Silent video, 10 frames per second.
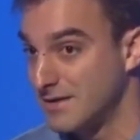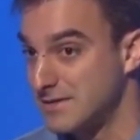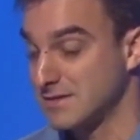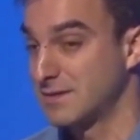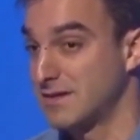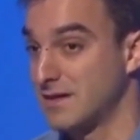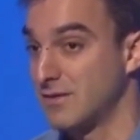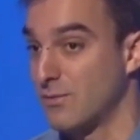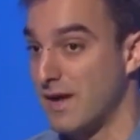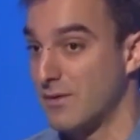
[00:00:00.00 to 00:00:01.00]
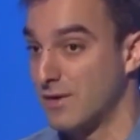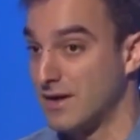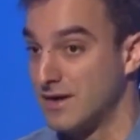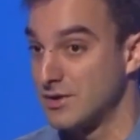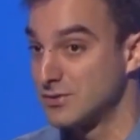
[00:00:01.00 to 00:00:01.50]
This could be done in a way
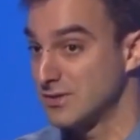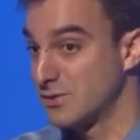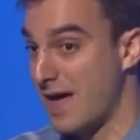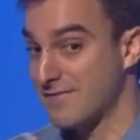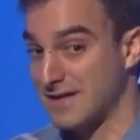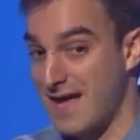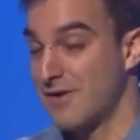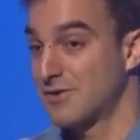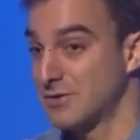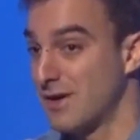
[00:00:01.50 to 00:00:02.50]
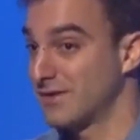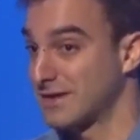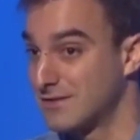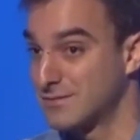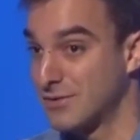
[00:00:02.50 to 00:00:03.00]
where you have a counter, you have a
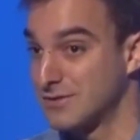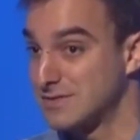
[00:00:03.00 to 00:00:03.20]
leaderboard.